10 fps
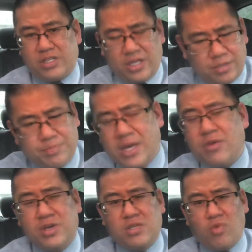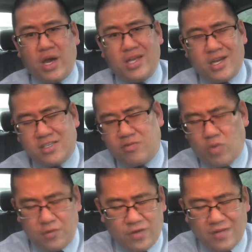It's a big reason why the Canucks have
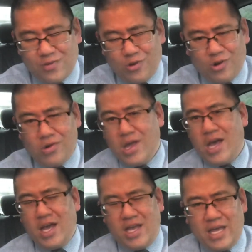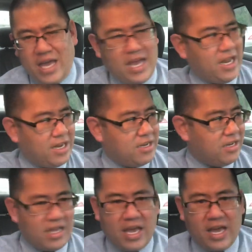won 5 in a row.
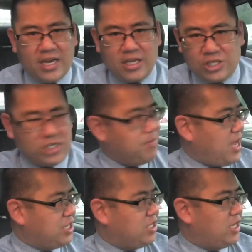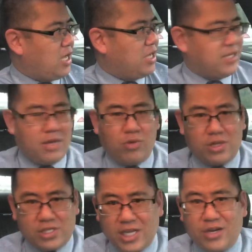And just imagine a day where
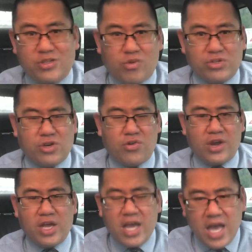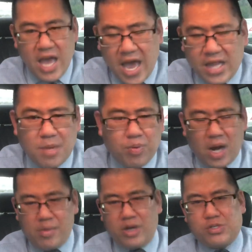the secondary scores are going and the
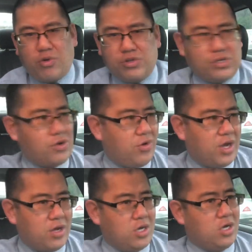primary scores are going.